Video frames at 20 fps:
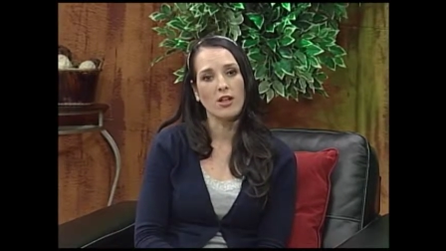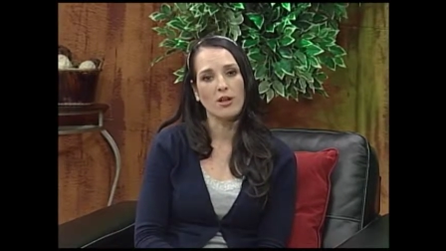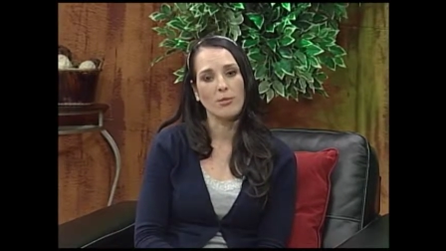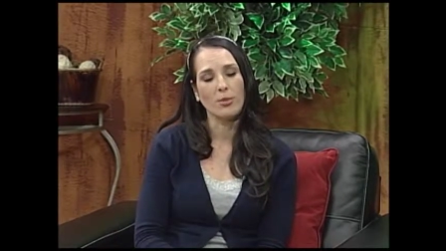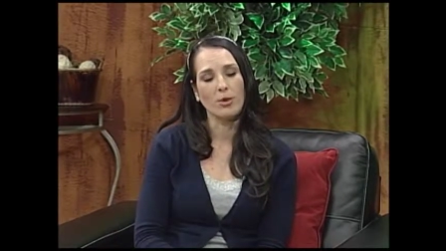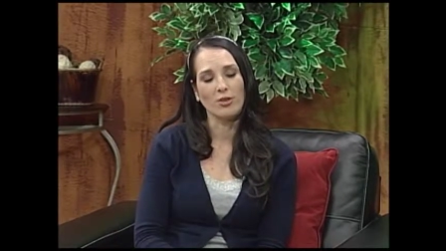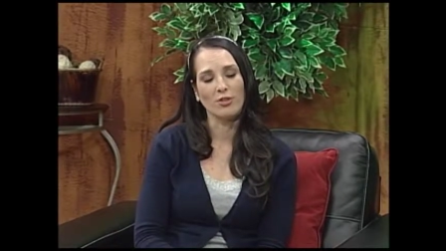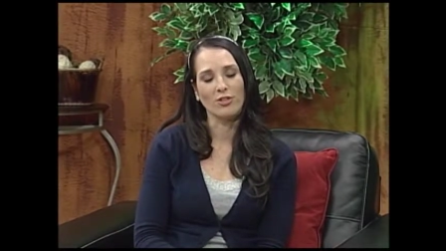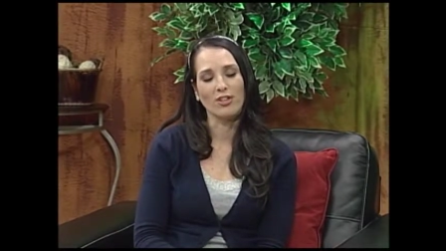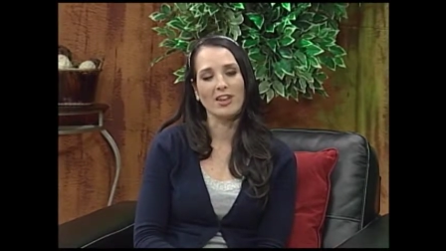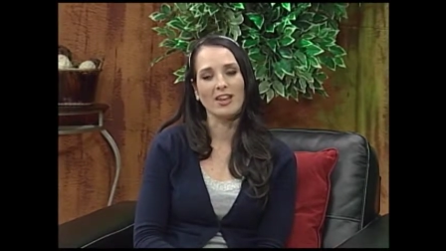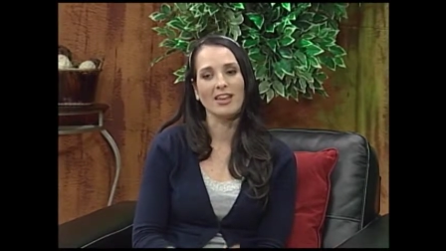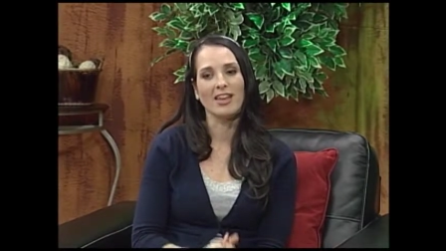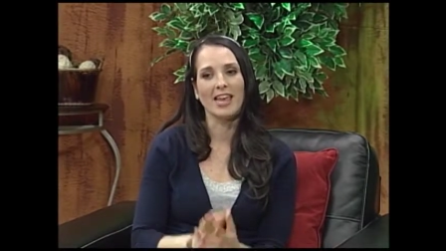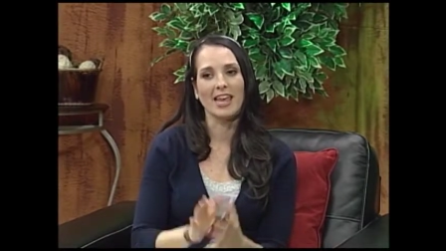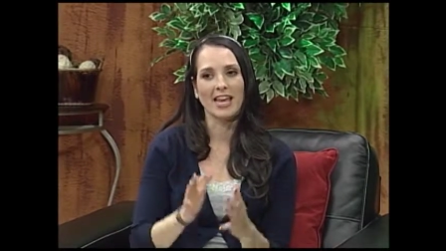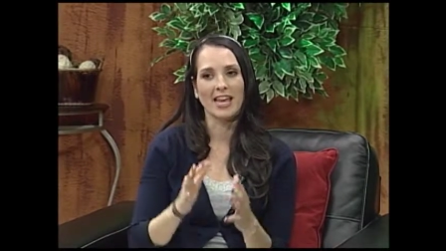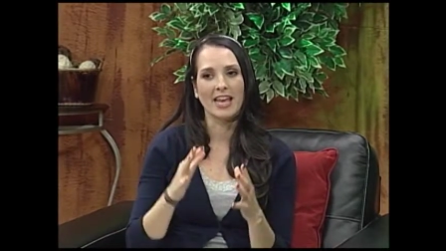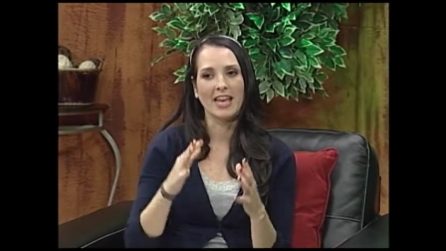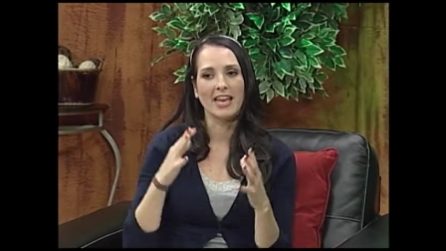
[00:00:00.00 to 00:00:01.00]
person
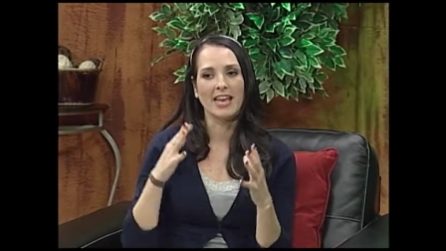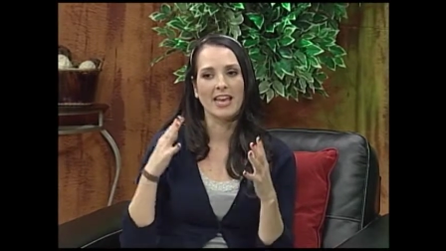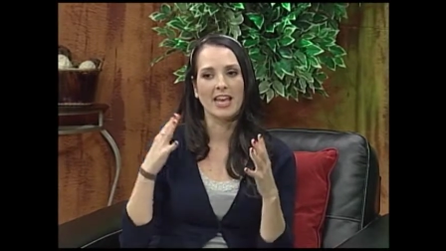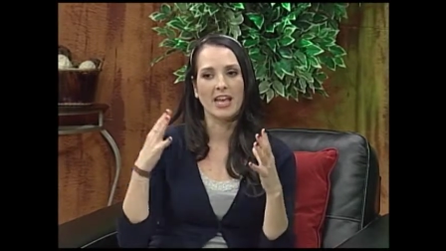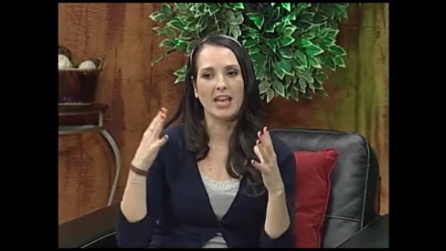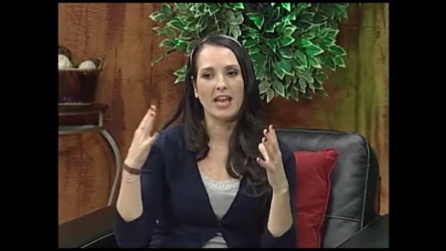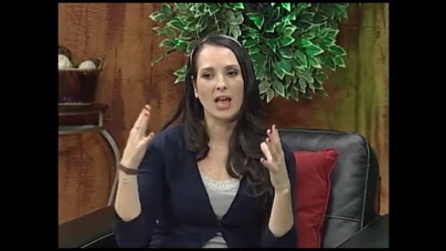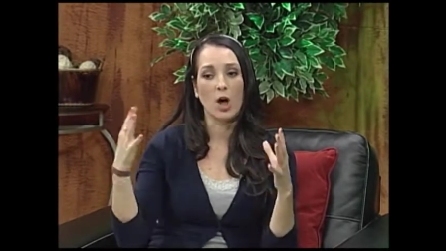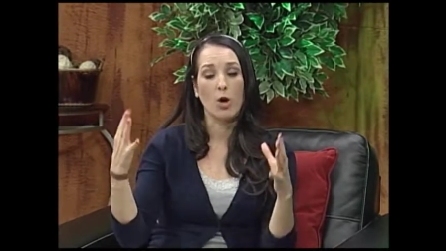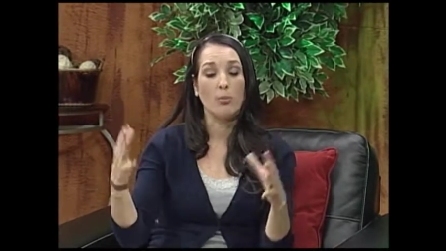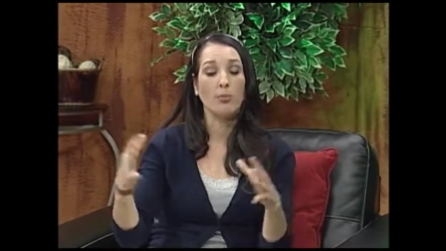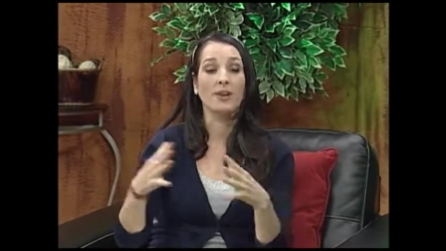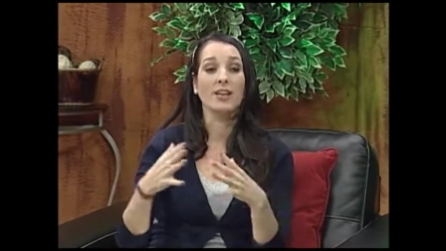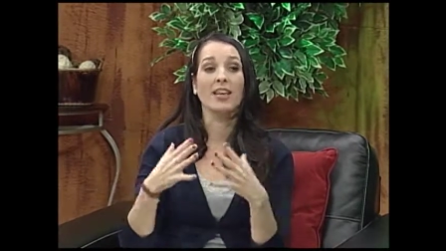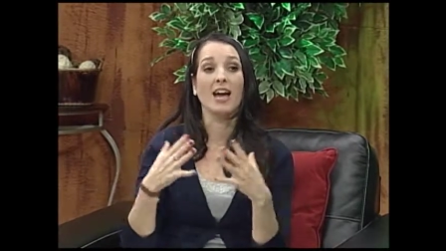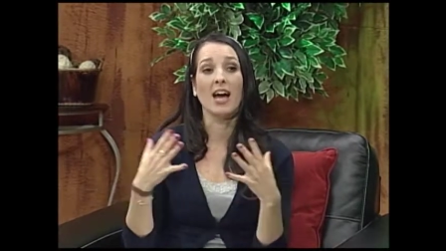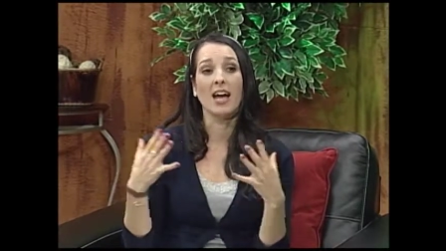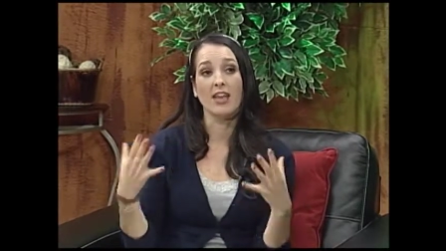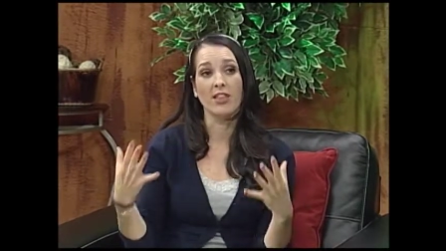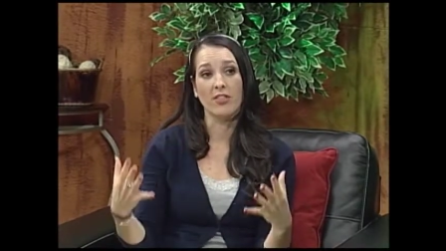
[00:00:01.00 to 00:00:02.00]
can help
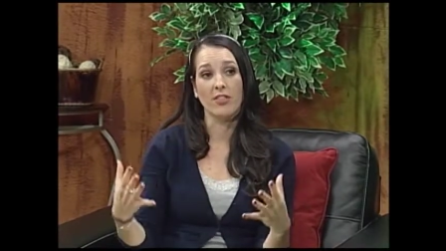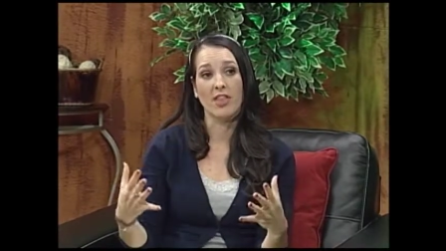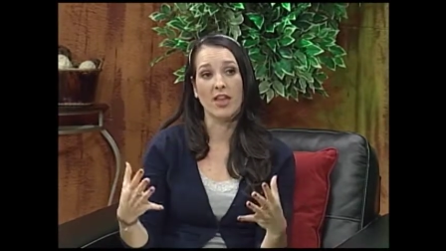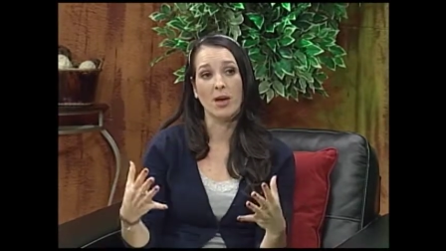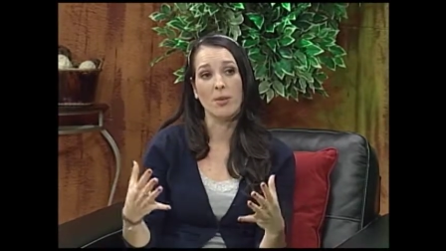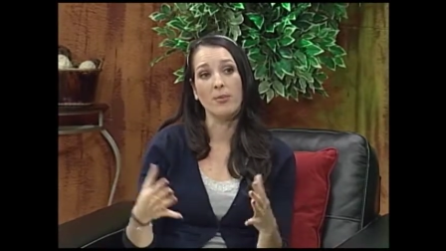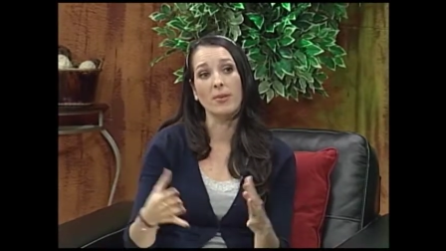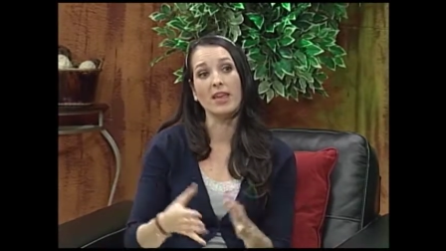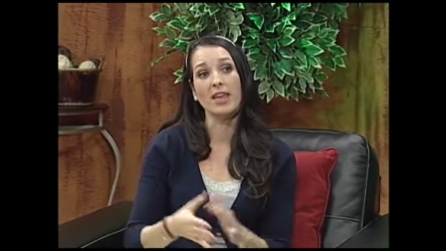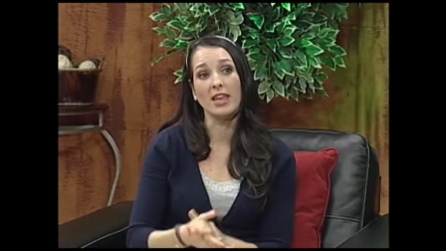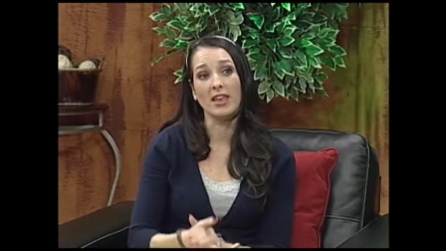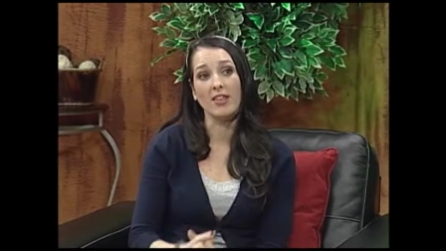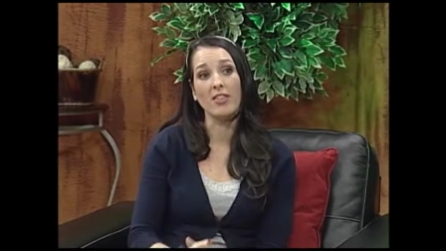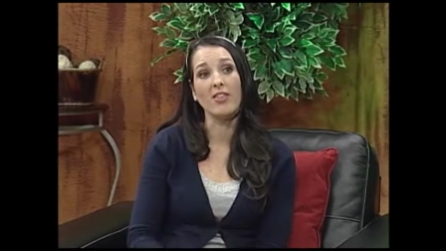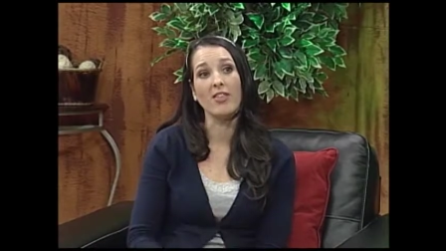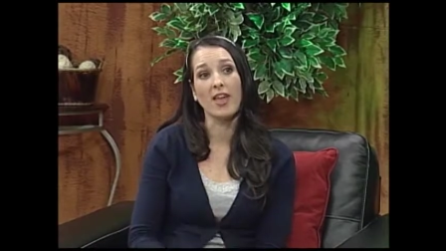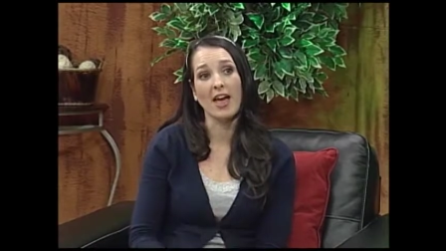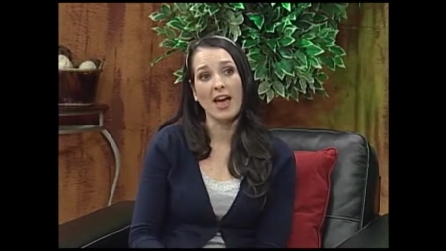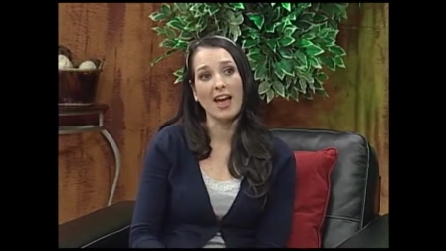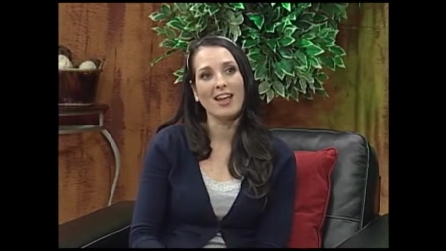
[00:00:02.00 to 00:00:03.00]
guide them in
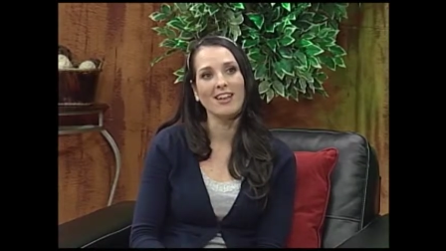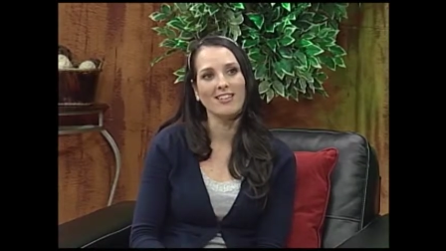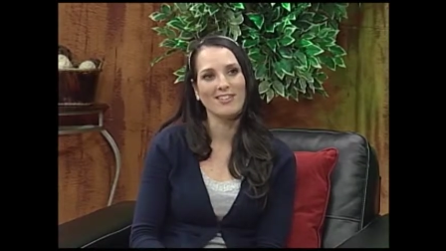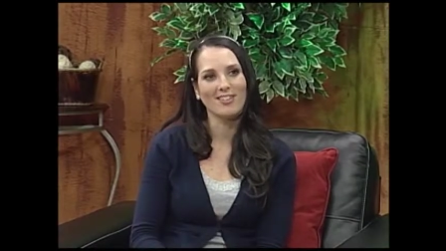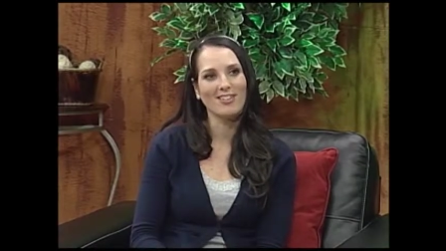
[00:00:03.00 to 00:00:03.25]
that.